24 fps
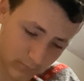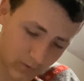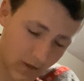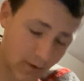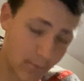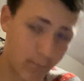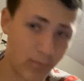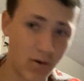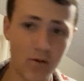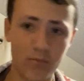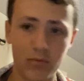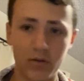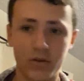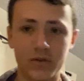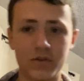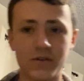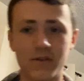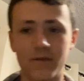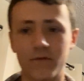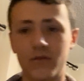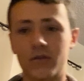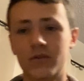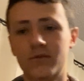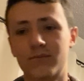Publish the
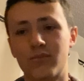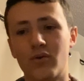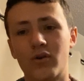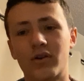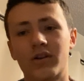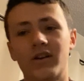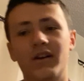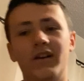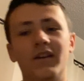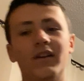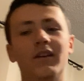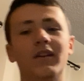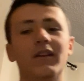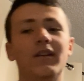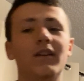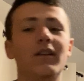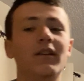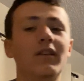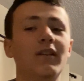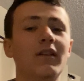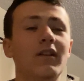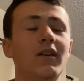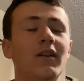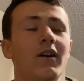first book.
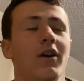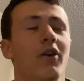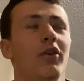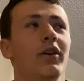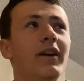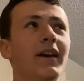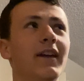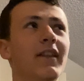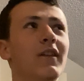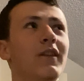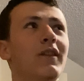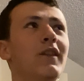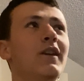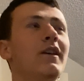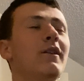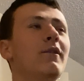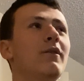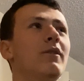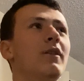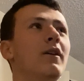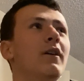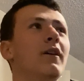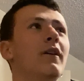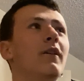Okay,
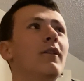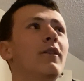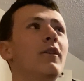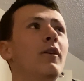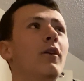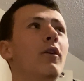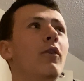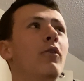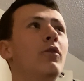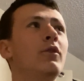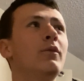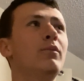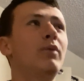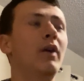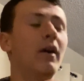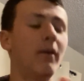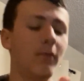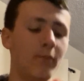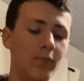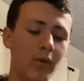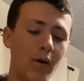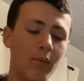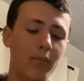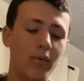the only
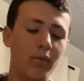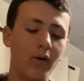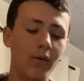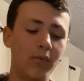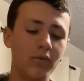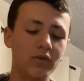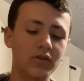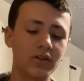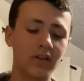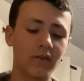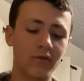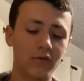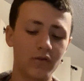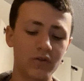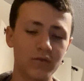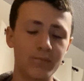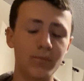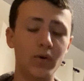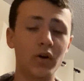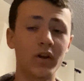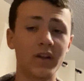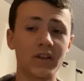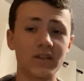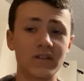problem about publishing the first
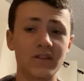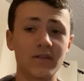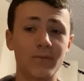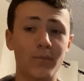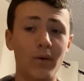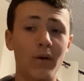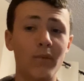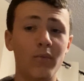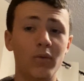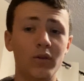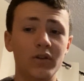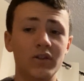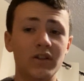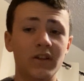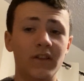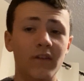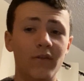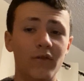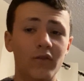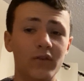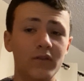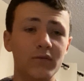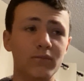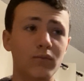book is publishing the
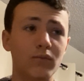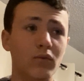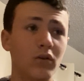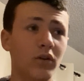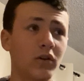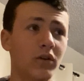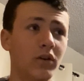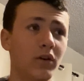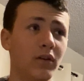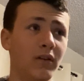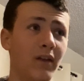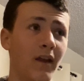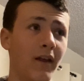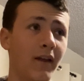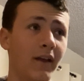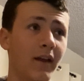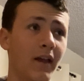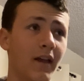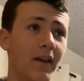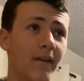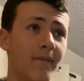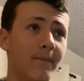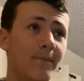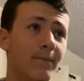first book could take
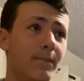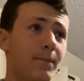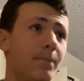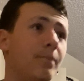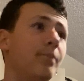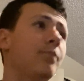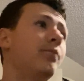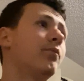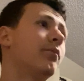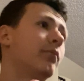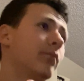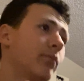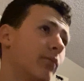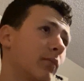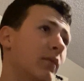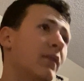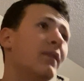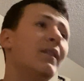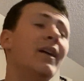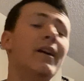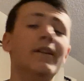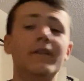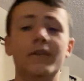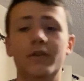
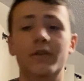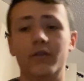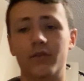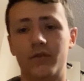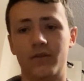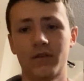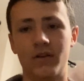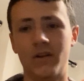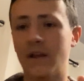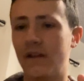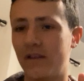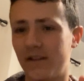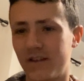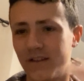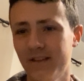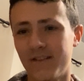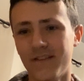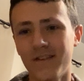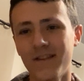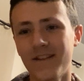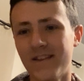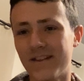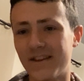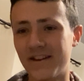10 years.
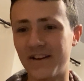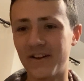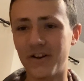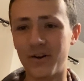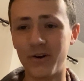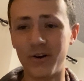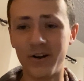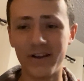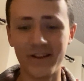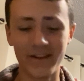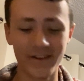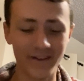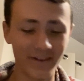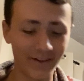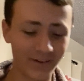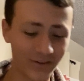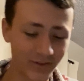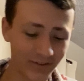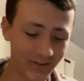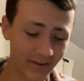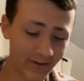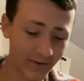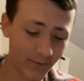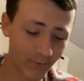You know, it
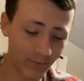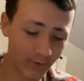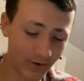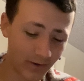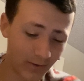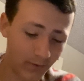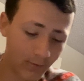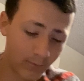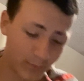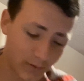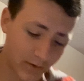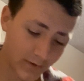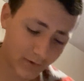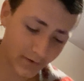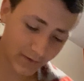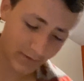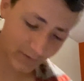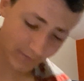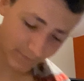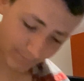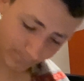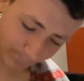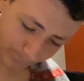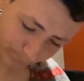could take a while, but
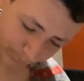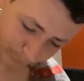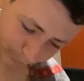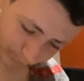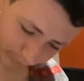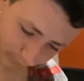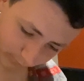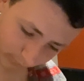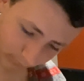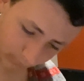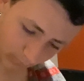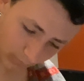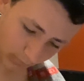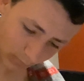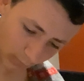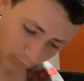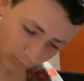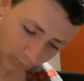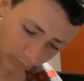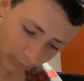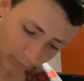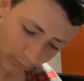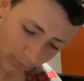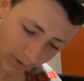
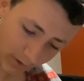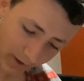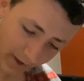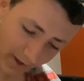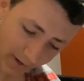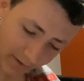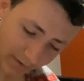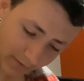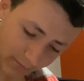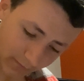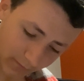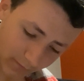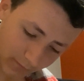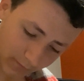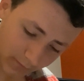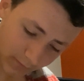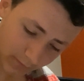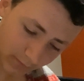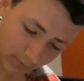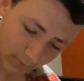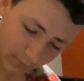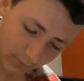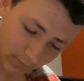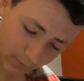I'll do edit
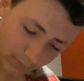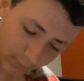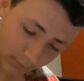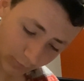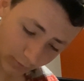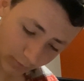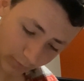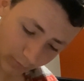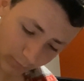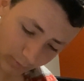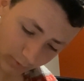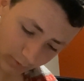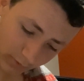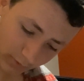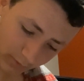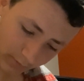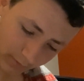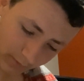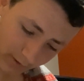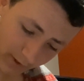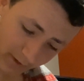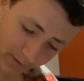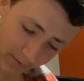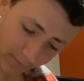the first book.
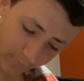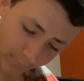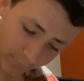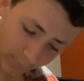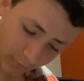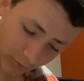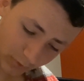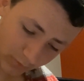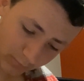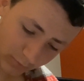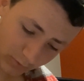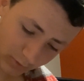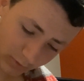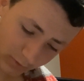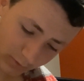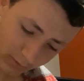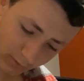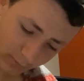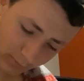Edit first book.